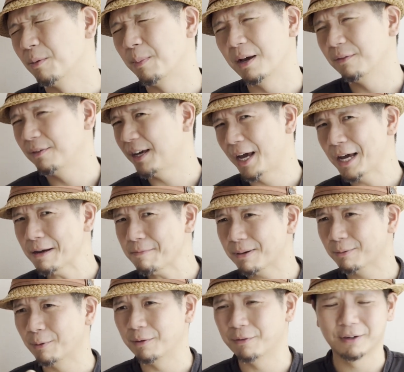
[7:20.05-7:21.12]
Bathing
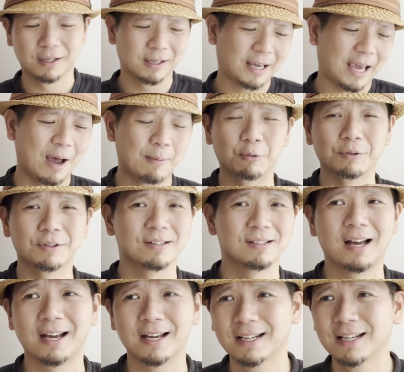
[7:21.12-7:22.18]
Ape with camel
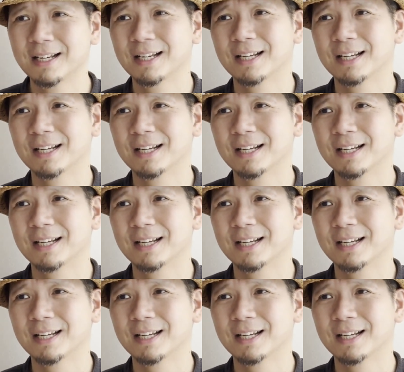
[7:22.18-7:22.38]
design.